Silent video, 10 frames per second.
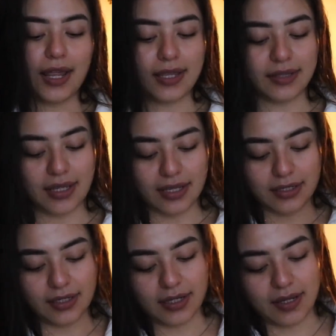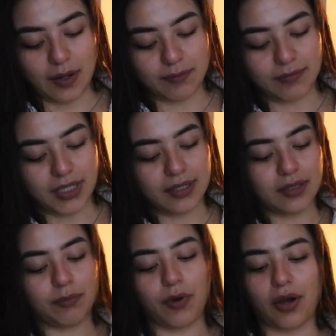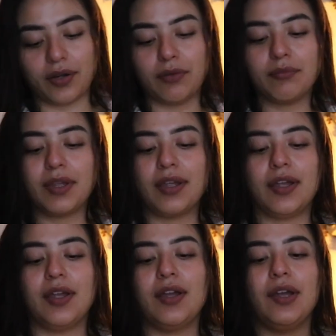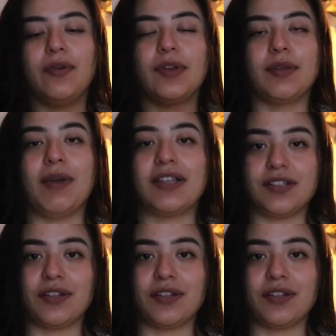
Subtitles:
and then hem the bottom with the matching